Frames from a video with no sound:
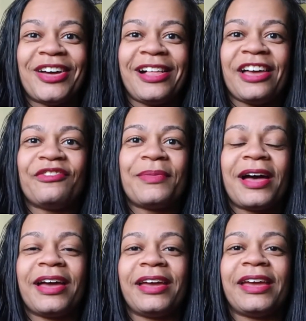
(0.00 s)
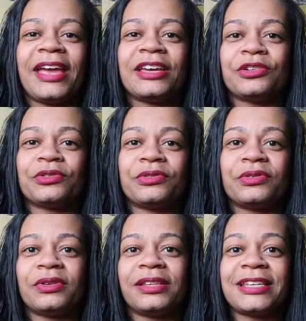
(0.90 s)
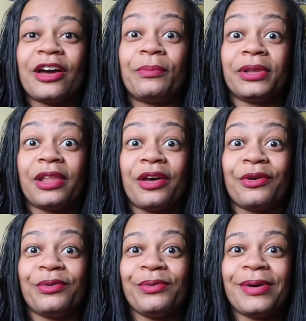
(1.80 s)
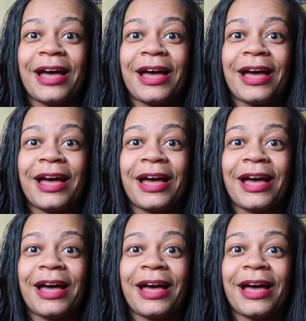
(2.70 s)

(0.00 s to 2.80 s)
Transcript: I'll have my handle down below.